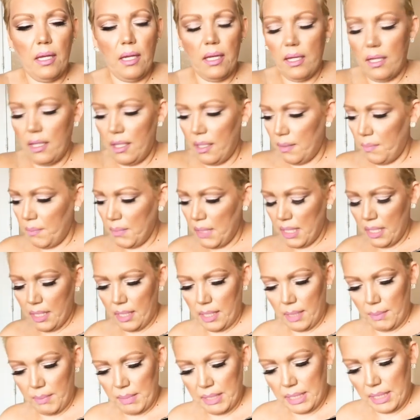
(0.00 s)

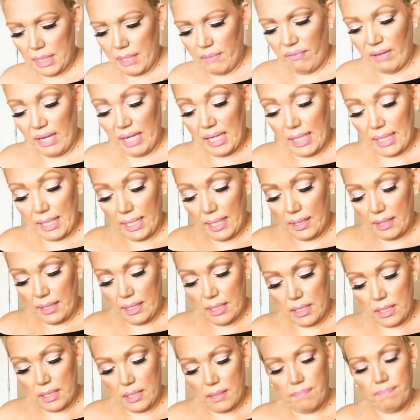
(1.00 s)
let me see if I can get
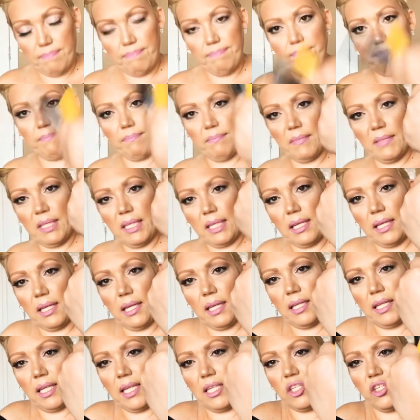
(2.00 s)
this. Look at,
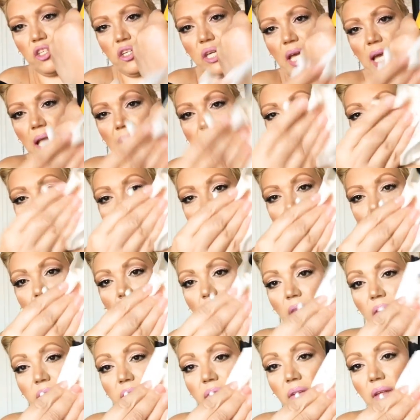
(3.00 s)
and then you can't get it
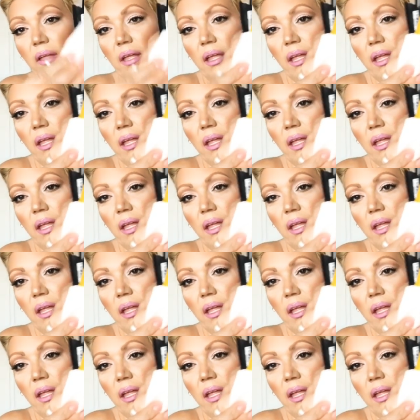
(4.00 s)
off.